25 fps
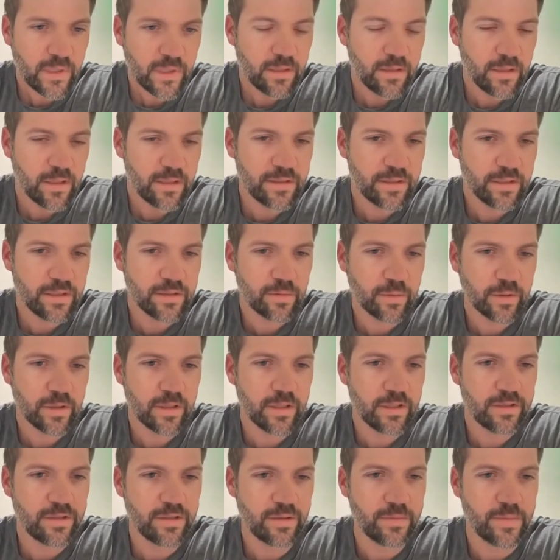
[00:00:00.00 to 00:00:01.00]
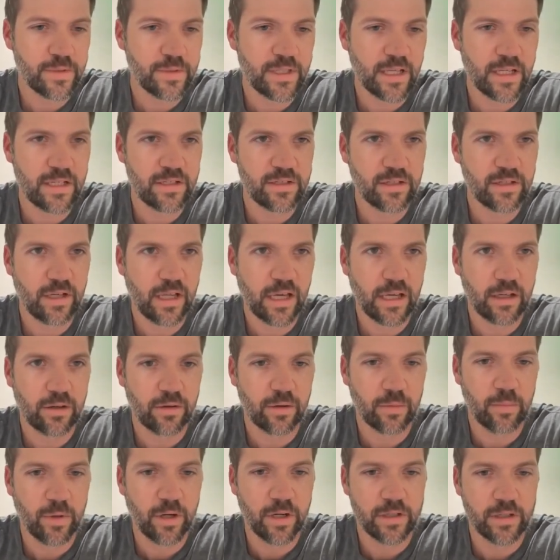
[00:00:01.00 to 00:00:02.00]
This is where the substantia
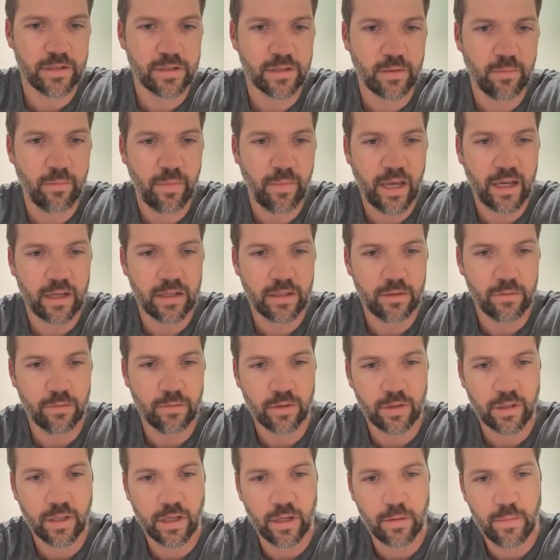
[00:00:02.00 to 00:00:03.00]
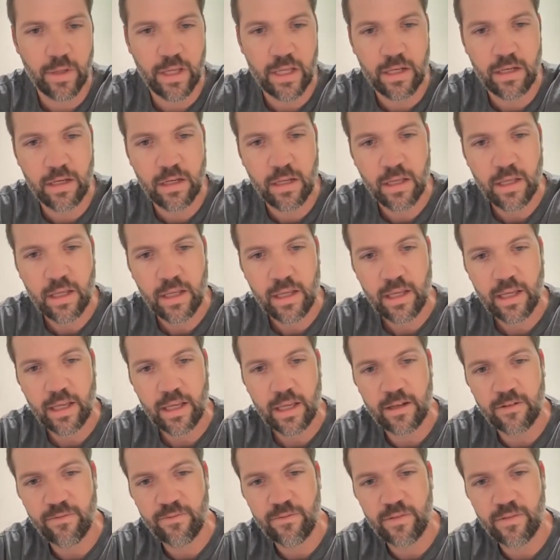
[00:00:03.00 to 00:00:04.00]
nigra pars compacta will come in
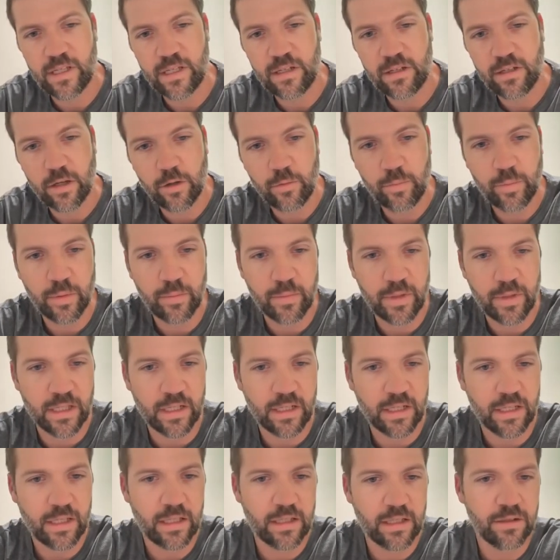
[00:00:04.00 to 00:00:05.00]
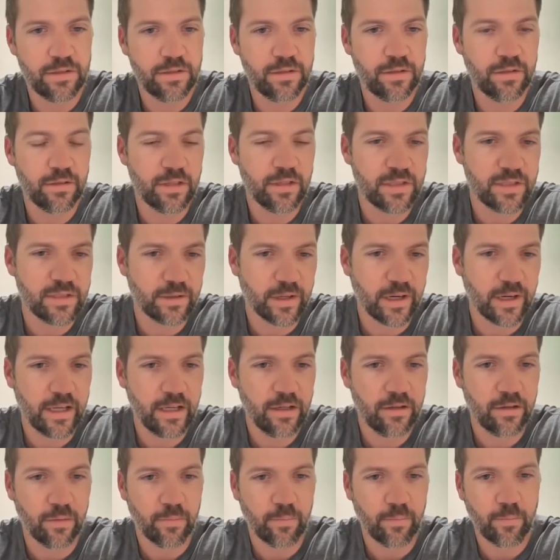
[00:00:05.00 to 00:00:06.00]
and feed dopamine into the
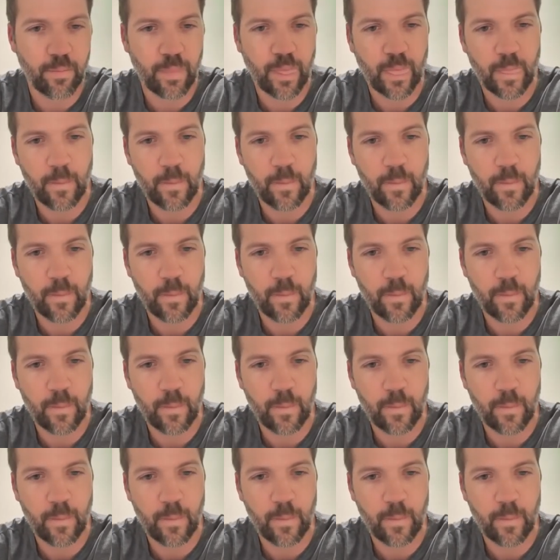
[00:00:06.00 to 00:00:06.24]
striatum.